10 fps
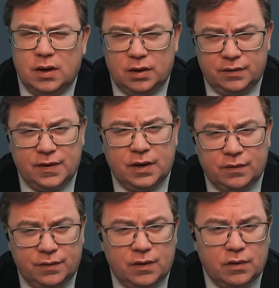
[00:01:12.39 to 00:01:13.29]

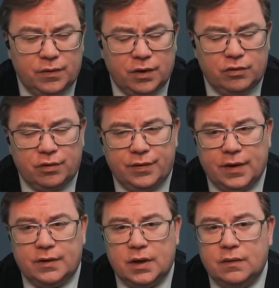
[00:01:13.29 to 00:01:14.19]
intense fear of social
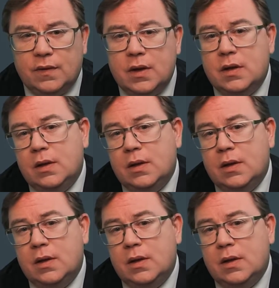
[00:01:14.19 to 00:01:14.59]
settings.